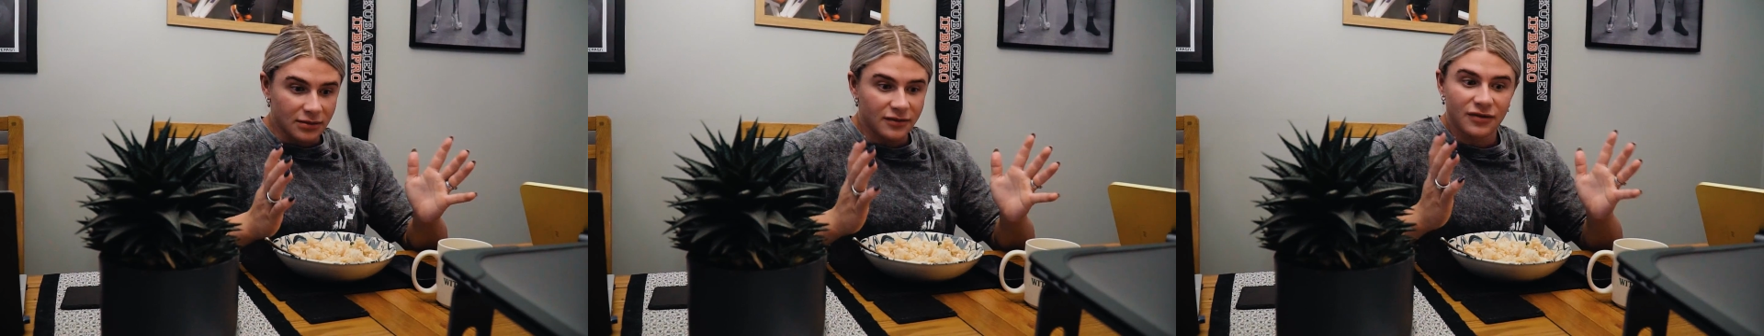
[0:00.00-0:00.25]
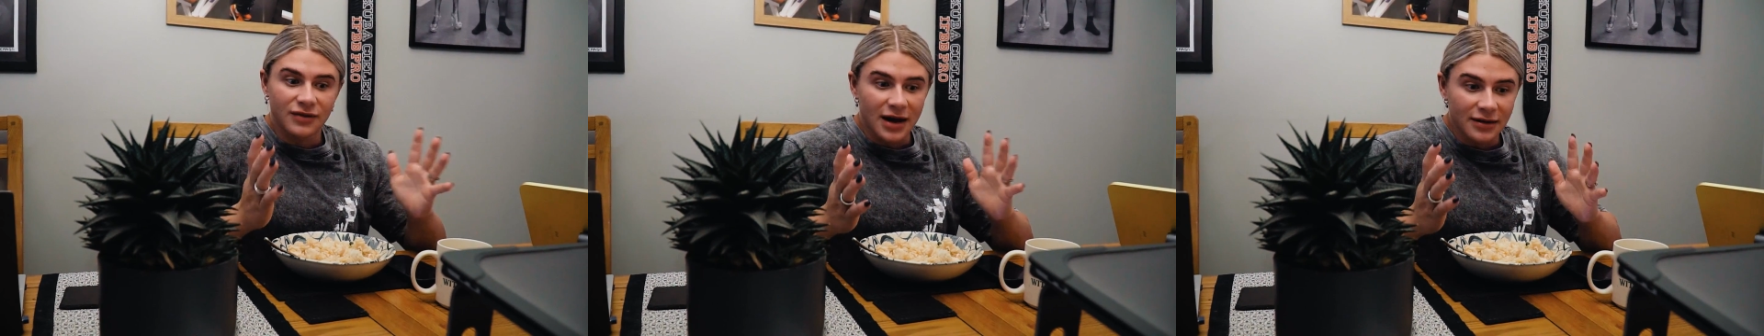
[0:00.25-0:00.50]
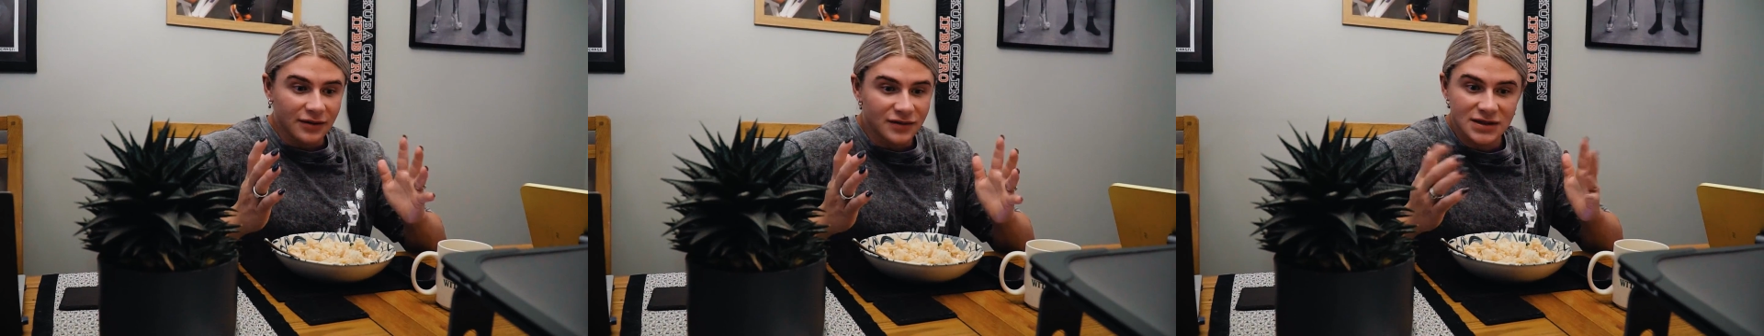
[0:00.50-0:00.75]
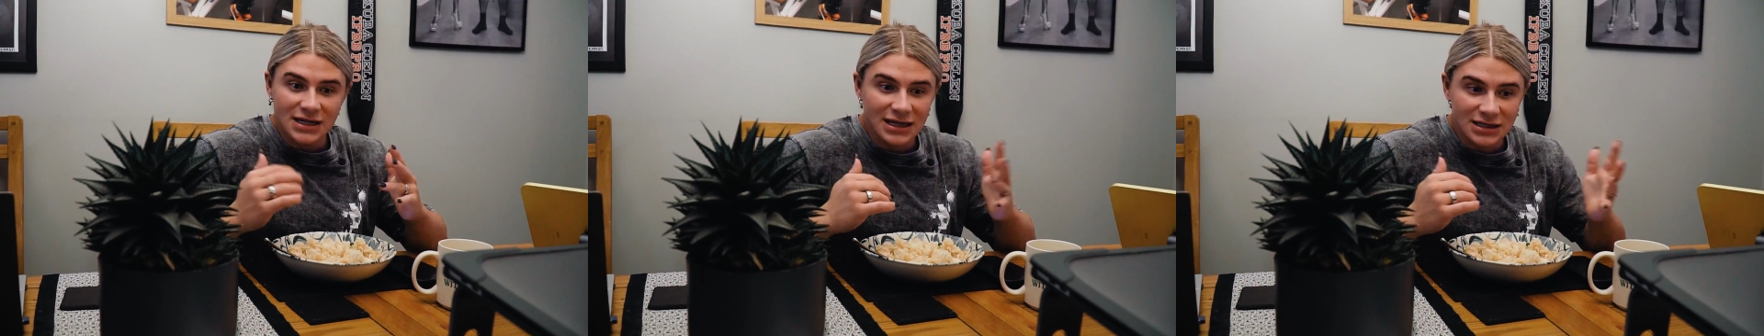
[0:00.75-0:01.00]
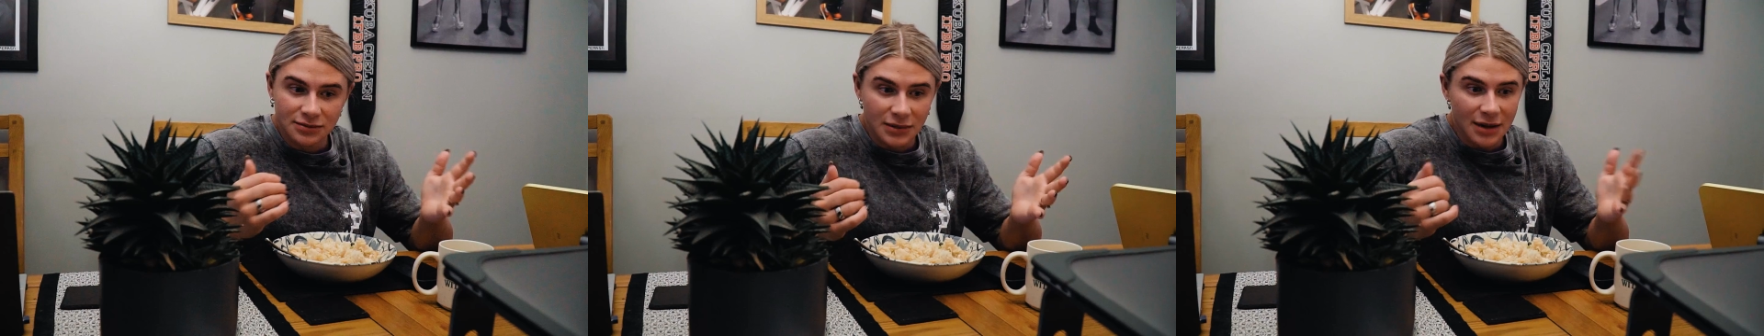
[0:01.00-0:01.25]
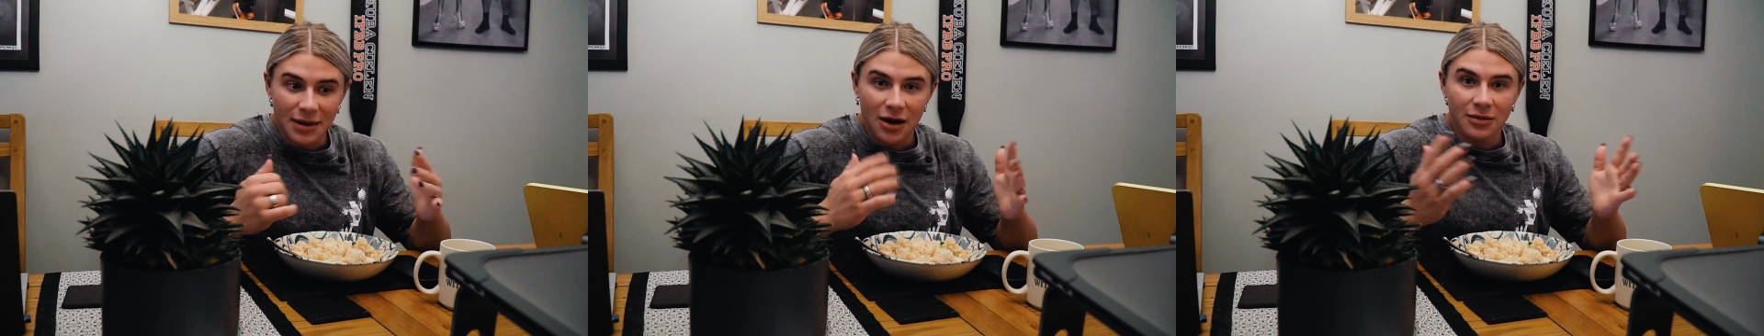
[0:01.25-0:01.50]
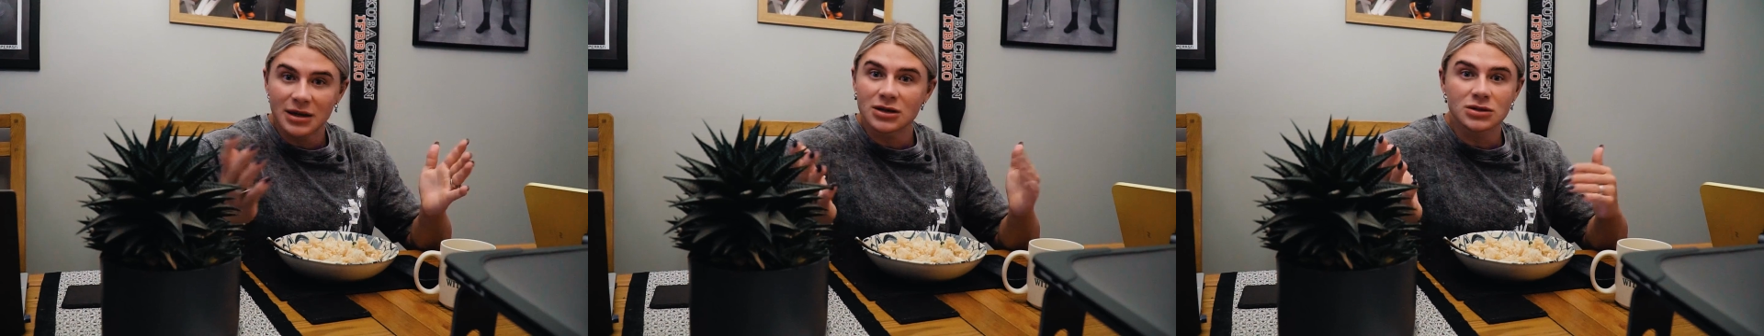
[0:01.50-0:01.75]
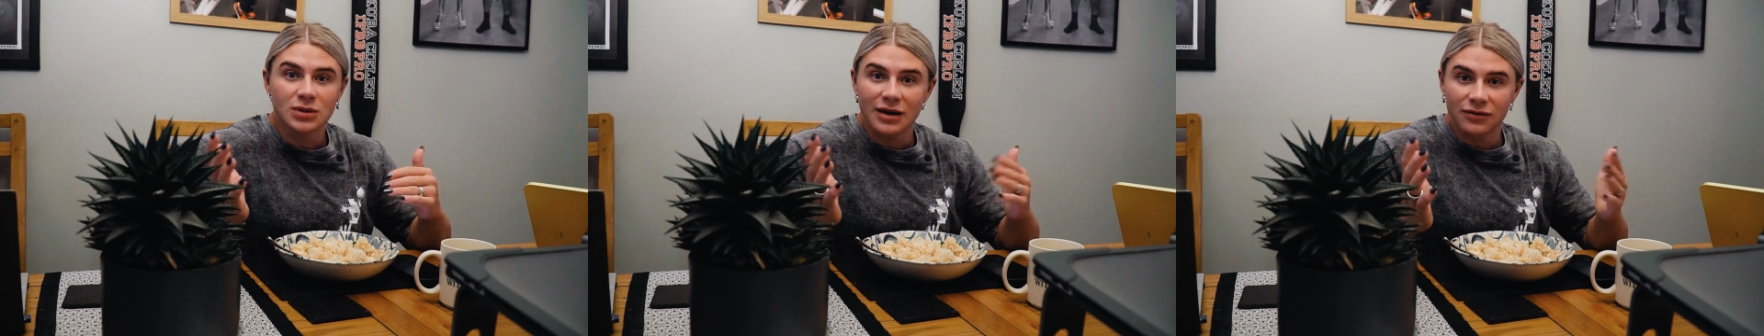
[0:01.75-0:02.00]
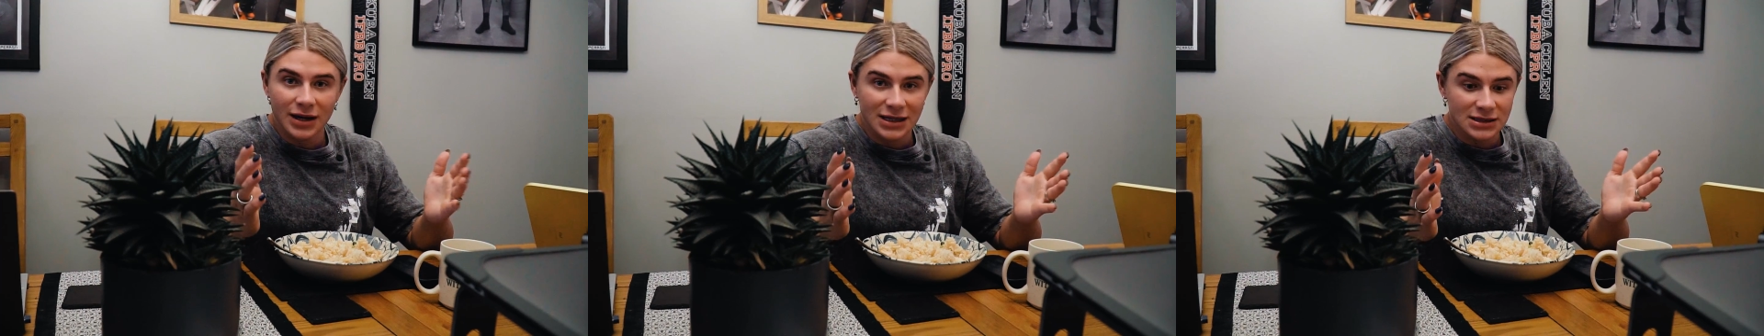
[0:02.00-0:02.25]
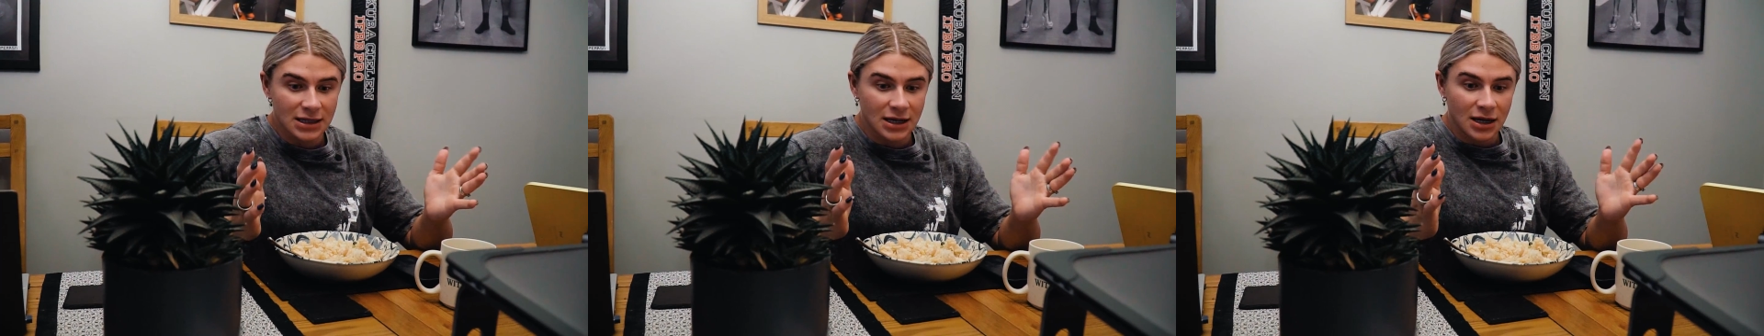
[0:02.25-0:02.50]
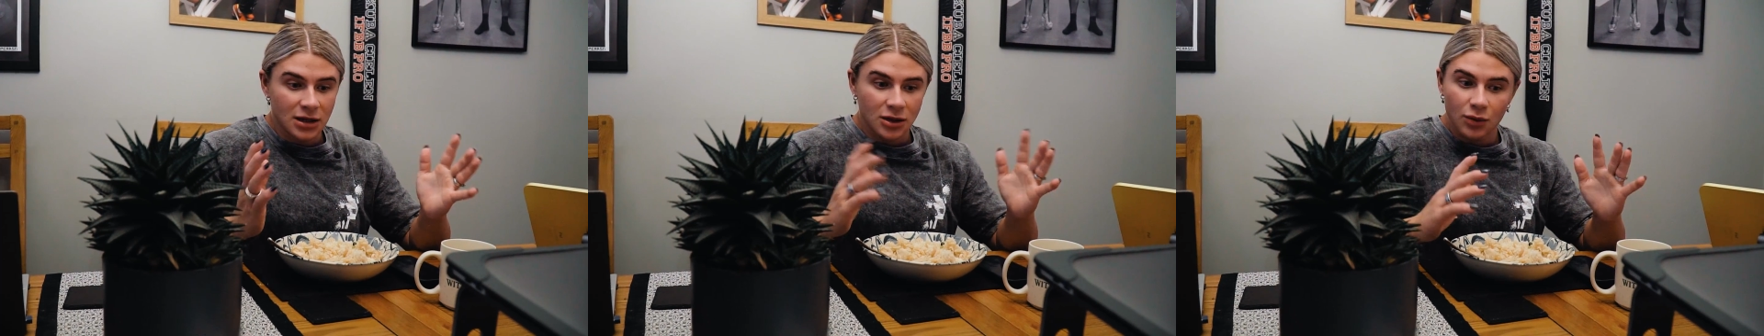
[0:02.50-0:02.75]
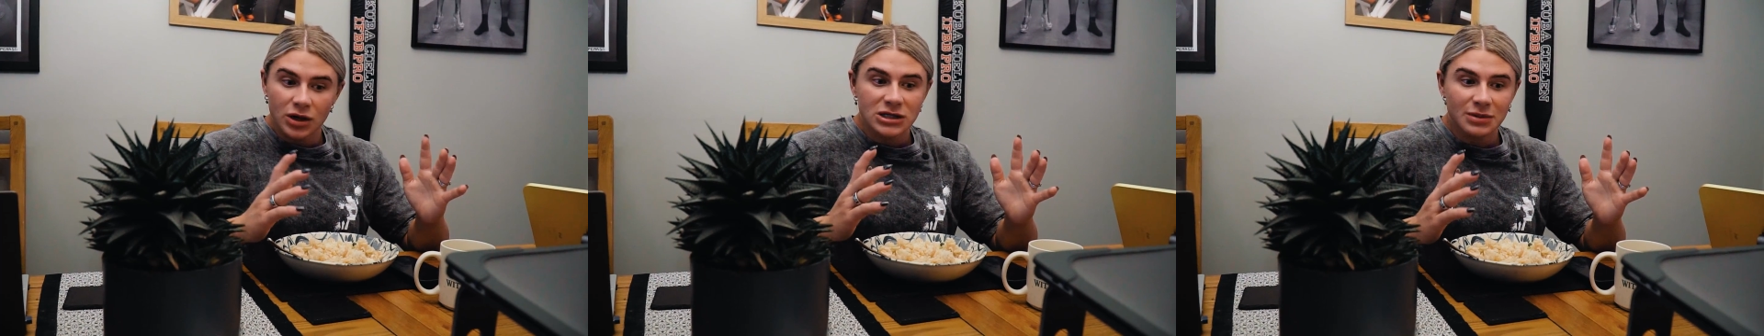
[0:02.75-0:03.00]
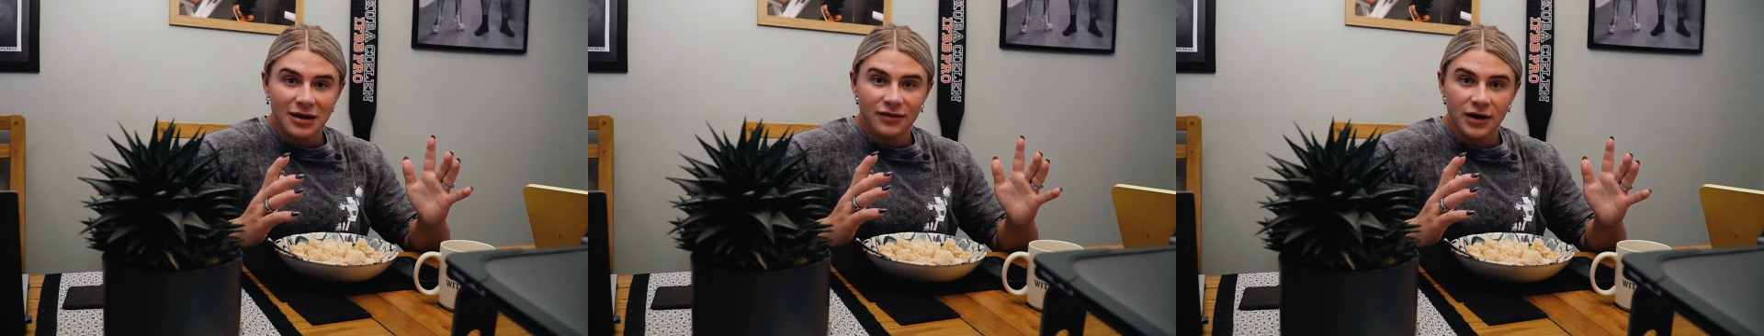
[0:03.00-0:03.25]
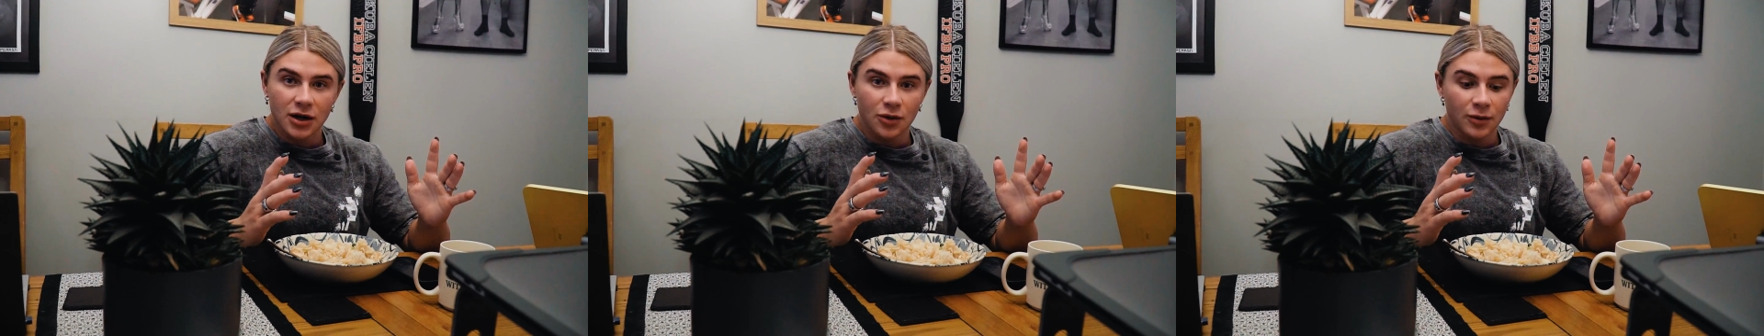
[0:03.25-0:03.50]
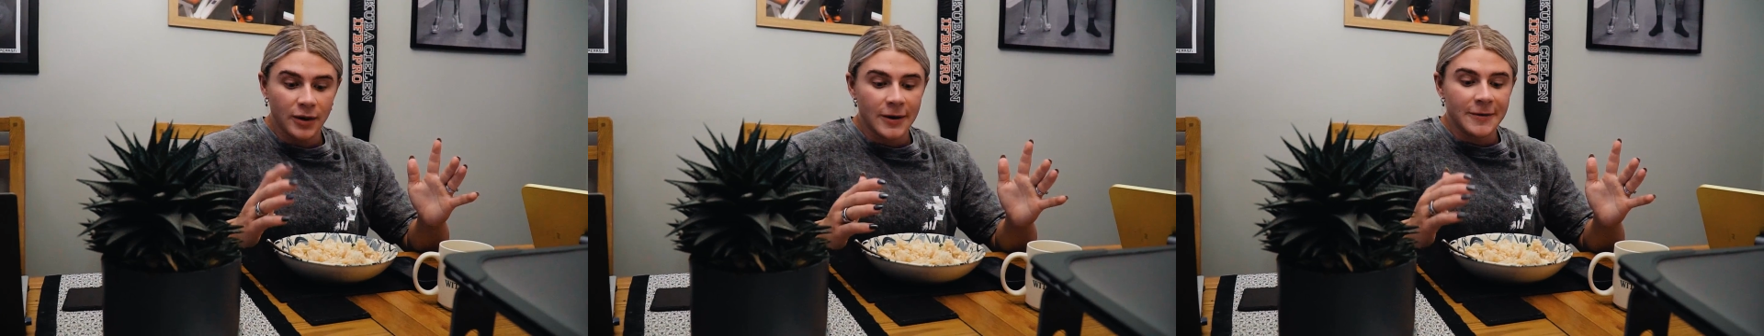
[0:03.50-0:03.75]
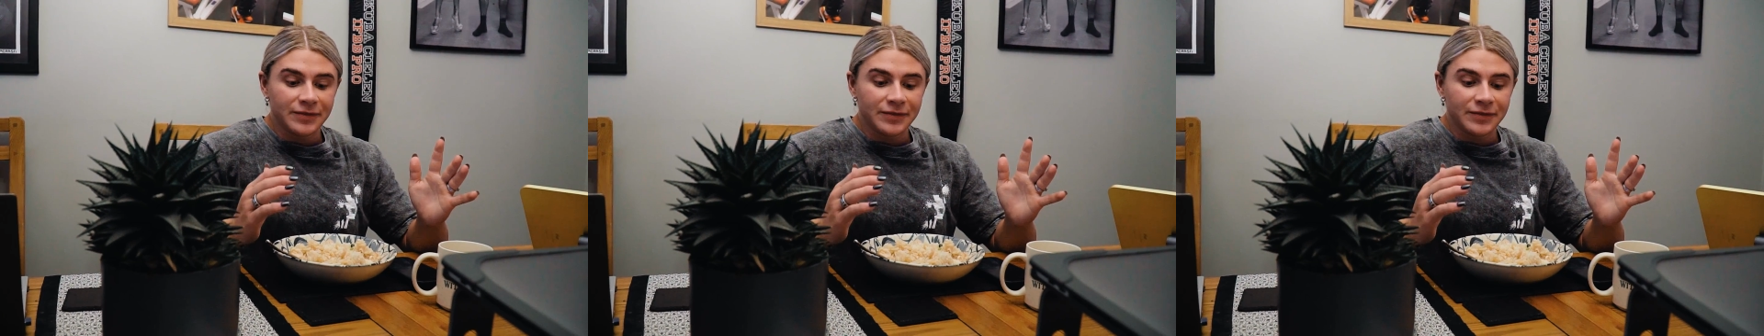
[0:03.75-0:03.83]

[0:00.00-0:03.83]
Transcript: 5-6 amount of meals, whatever it is that works better for you,